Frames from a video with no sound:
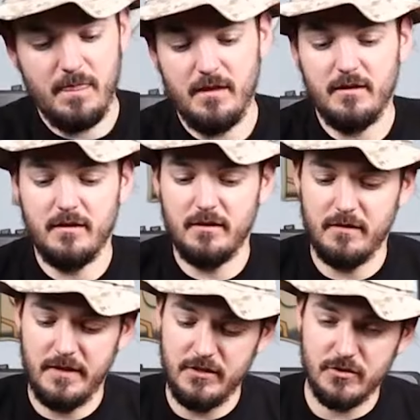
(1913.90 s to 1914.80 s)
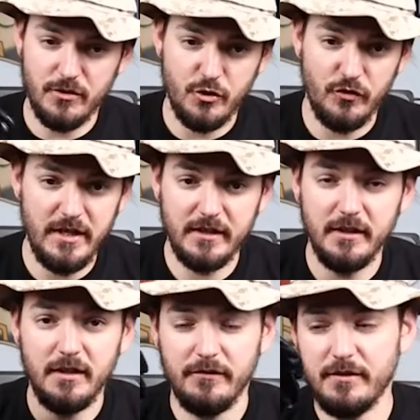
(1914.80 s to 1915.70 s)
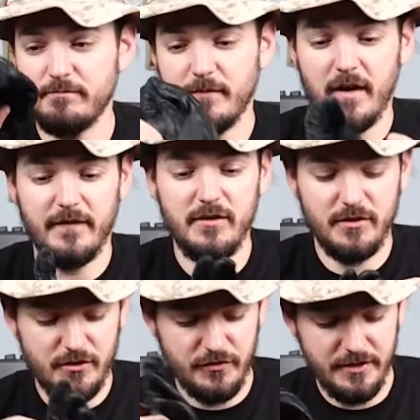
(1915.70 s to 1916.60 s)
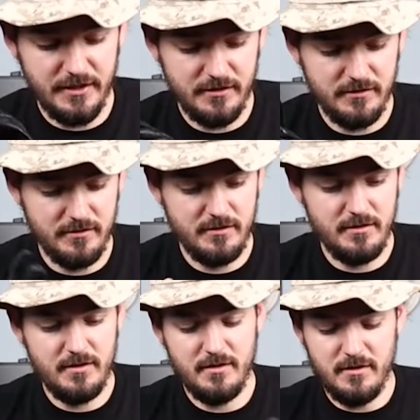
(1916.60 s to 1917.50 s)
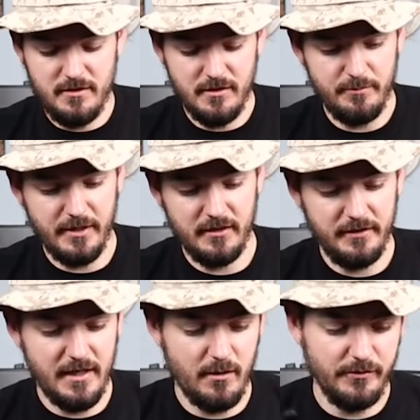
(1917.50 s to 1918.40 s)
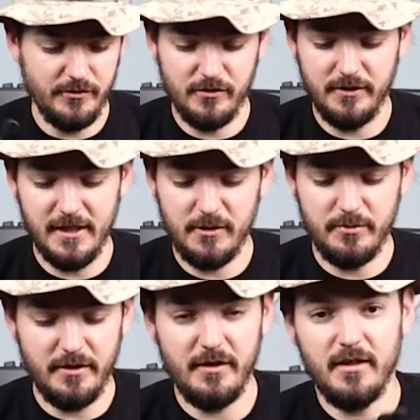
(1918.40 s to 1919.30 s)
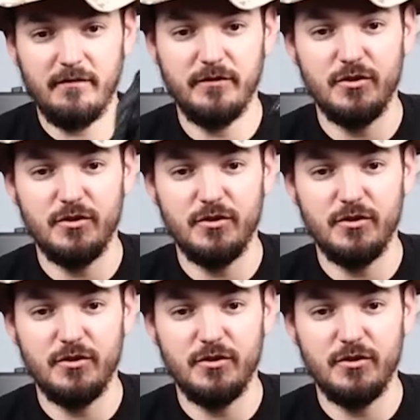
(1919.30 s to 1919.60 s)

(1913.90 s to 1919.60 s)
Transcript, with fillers: Uh, these are Korean gloves. Got these in Korea apparently I was desperate enough to